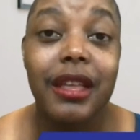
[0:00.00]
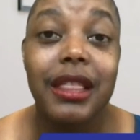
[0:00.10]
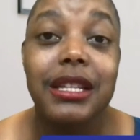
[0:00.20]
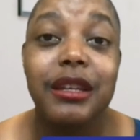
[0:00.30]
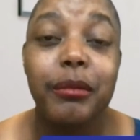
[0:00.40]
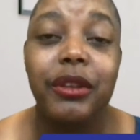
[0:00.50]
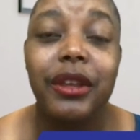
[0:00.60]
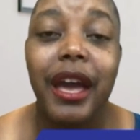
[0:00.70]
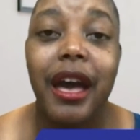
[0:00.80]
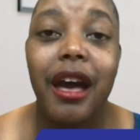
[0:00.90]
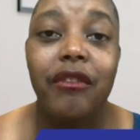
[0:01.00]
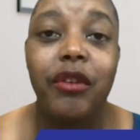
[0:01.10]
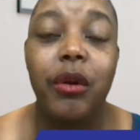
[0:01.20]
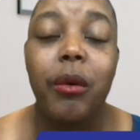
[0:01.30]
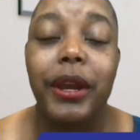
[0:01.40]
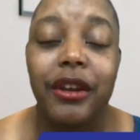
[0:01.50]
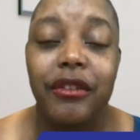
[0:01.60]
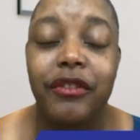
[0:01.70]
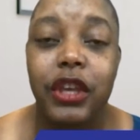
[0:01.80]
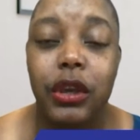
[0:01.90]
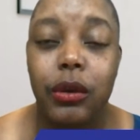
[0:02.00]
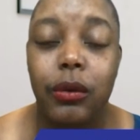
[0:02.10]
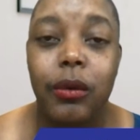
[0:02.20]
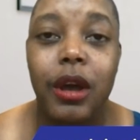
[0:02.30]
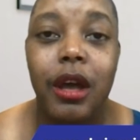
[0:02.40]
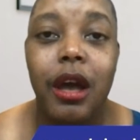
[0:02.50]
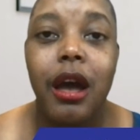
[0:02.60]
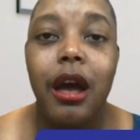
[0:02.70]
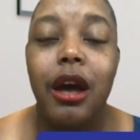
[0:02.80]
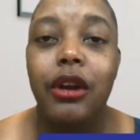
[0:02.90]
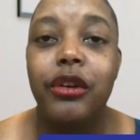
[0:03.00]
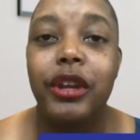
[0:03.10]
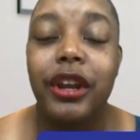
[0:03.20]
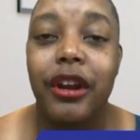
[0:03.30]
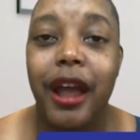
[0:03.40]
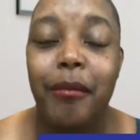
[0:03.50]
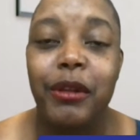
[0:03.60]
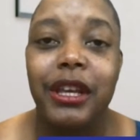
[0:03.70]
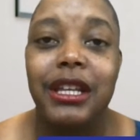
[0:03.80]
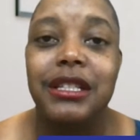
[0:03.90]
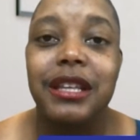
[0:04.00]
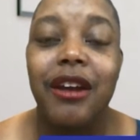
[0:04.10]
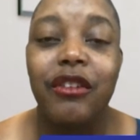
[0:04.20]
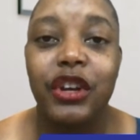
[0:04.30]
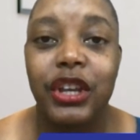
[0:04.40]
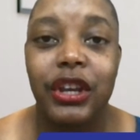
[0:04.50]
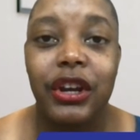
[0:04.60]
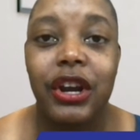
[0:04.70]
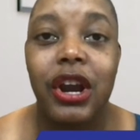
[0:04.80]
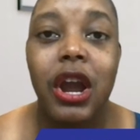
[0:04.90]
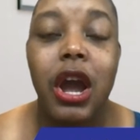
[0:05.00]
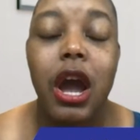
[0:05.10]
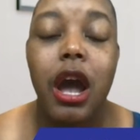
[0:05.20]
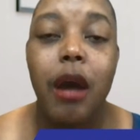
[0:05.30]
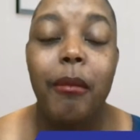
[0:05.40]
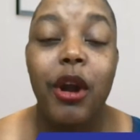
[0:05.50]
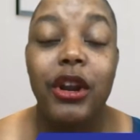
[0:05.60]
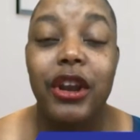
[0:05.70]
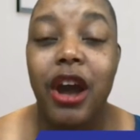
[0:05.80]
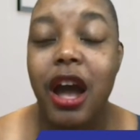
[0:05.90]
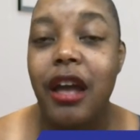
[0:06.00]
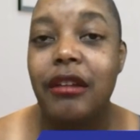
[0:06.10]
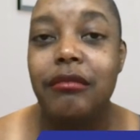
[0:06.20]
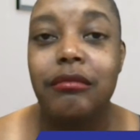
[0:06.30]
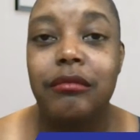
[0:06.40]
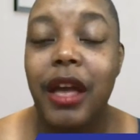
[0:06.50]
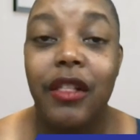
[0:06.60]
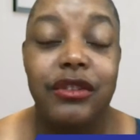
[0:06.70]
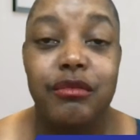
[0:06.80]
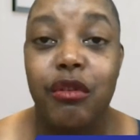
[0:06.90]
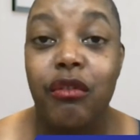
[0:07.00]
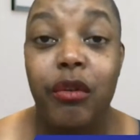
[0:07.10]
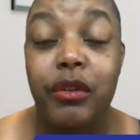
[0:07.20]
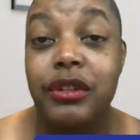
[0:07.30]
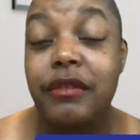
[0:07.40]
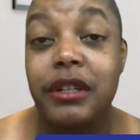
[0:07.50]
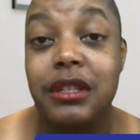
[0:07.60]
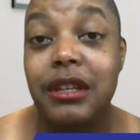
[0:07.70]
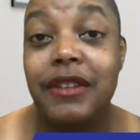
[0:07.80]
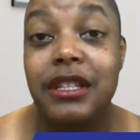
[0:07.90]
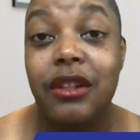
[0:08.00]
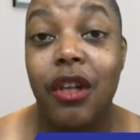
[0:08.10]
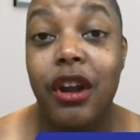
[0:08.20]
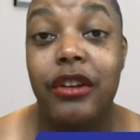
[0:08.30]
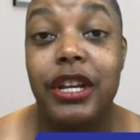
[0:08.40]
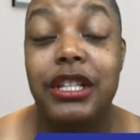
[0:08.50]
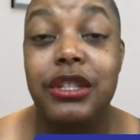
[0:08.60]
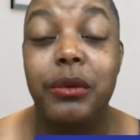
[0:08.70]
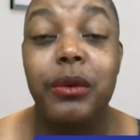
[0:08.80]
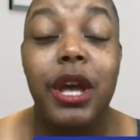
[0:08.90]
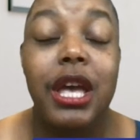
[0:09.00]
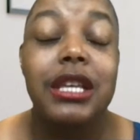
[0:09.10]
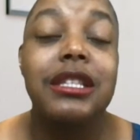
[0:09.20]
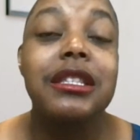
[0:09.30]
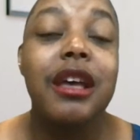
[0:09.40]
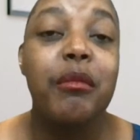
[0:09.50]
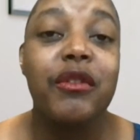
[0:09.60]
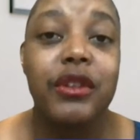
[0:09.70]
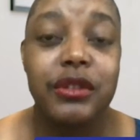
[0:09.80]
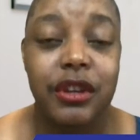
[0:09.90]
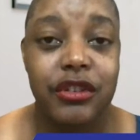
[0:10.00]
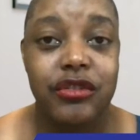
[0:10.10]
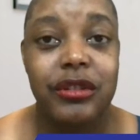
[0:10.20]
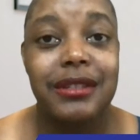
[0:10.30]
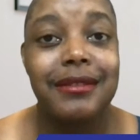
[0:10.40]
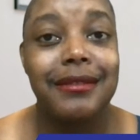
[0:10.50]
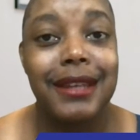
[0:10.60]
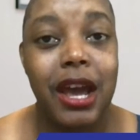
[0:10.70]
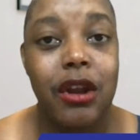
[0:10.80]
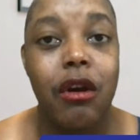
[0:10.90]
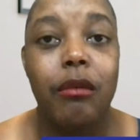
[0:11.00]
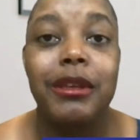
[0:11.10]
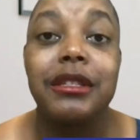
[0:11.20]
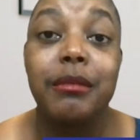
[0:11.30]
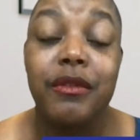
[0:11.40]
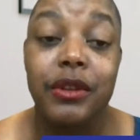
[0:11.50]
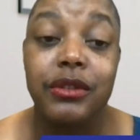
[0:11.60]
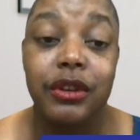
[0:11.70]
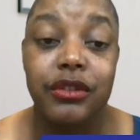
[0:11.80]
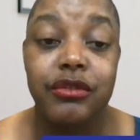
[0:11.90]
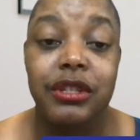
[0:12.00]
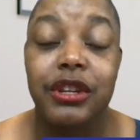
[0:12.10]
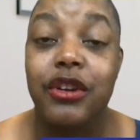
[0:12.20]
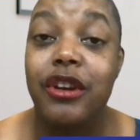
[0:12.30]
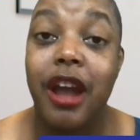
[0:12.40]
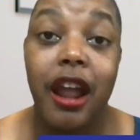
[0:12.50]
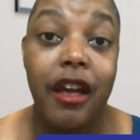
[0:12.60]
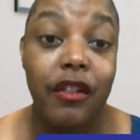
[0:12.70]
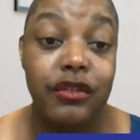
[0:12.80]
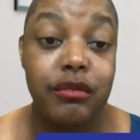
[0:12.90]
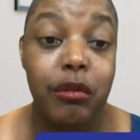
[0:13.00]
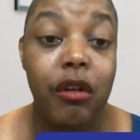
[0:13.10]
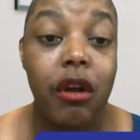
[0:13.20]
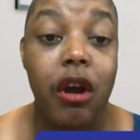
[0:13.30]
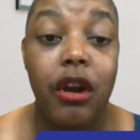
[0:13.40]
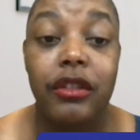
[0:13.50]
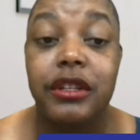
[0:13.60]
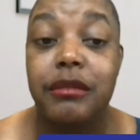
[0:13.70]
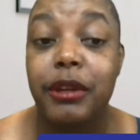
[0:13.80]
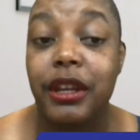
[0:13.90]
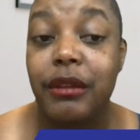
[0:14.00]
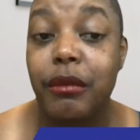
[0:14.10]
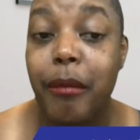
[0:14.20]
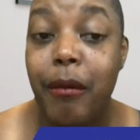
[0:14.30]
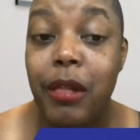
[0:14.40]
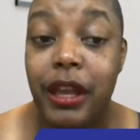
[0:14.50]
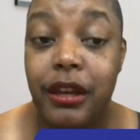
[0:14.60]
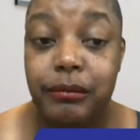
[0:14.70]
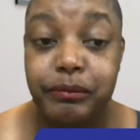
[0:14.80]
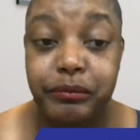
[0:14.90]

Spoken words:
that typically have quite a few green card applicants every year are not eligible for the diversity visa lottery. So some of those countries, not all, but some of those countries that are not eligible are the Dominican Republic,